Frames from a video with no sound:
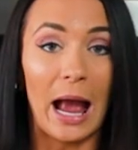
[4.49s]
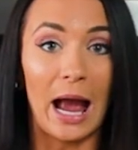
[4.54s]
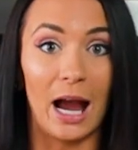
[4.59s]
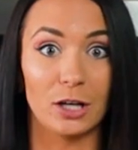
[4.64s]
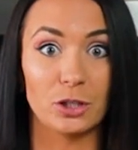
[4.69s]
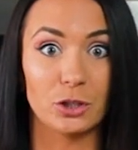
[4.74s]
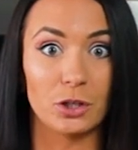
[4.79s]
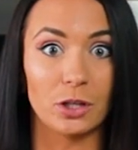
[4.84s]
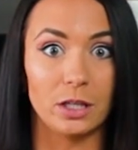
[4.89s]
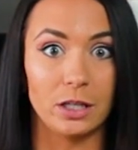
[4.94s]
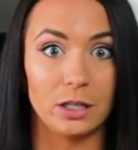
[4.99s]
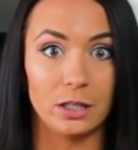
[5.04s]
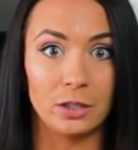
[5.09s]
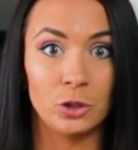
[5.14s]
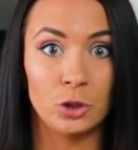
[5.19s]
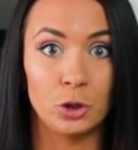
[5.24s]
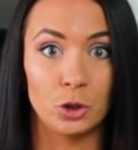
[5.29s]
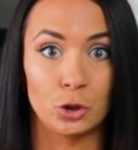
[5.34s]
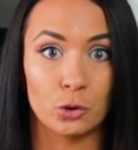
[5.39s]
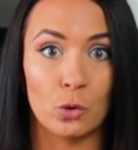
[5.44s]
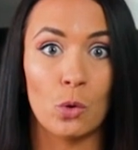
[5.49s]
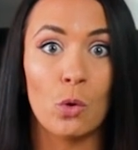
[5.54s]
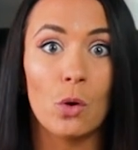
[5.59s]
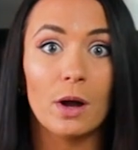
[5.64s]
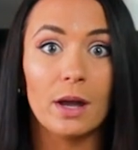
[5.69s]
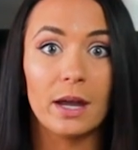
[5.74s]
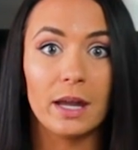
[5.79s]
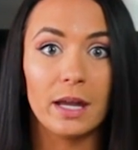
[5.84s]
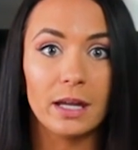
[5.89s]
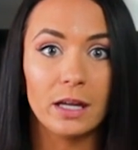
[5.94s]
actually
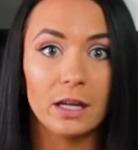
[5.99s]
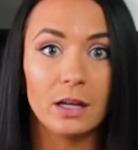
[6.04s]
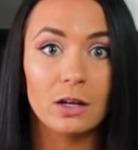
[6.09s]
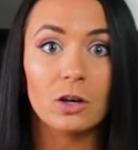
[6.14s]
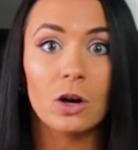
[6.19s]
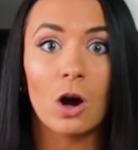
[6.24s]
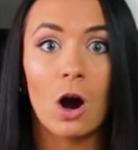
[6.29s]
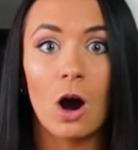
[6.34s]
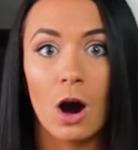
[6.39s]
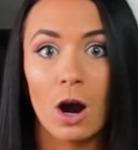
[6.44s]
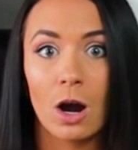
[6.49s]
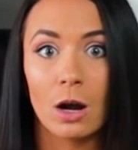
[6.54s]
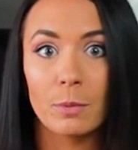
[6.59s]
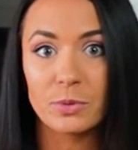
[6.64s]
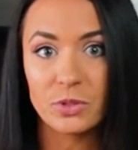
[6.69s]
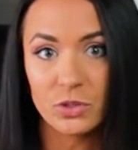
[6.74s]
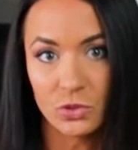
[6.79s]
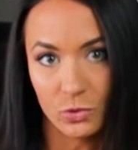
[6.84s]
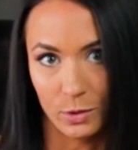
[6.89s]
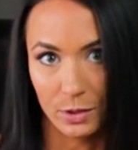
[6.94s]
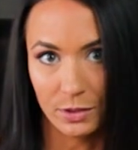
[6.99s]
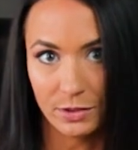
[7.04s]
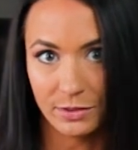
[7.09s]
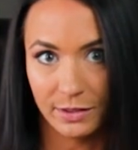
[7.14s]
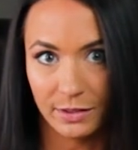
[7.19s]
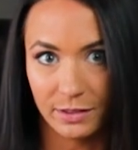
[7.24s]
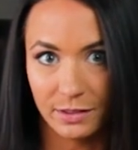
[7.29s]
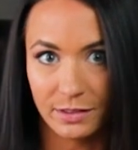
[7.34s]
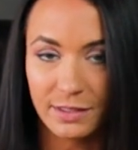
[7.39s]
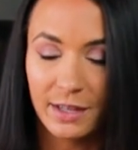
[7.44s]
enjoy carb
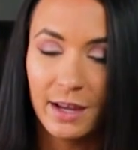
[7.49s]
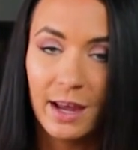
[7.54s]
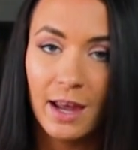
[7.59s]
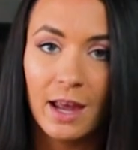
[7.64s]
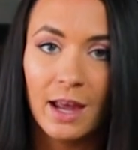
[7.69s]
sources